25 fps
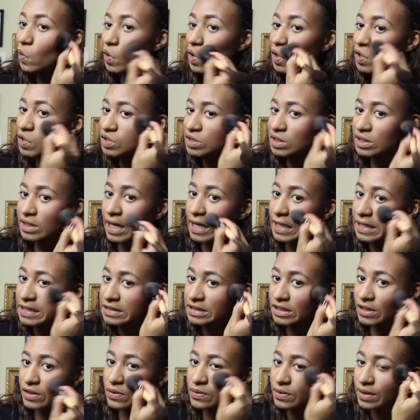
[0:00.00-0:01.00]
just to kind
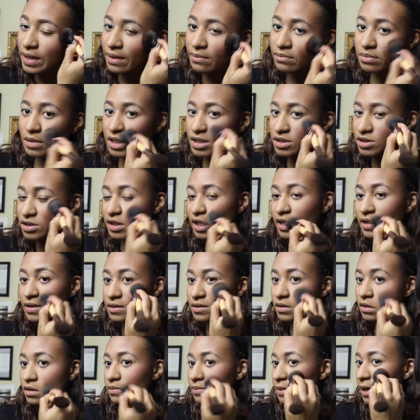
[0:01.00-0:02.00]
of tone that blush down a
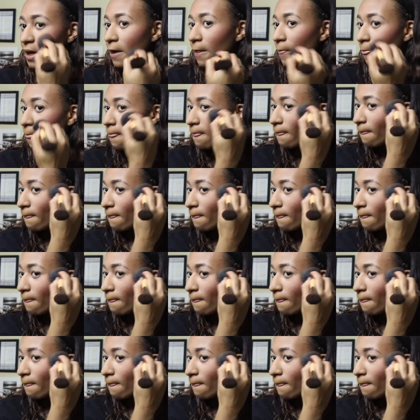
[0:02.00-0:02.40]
little bit.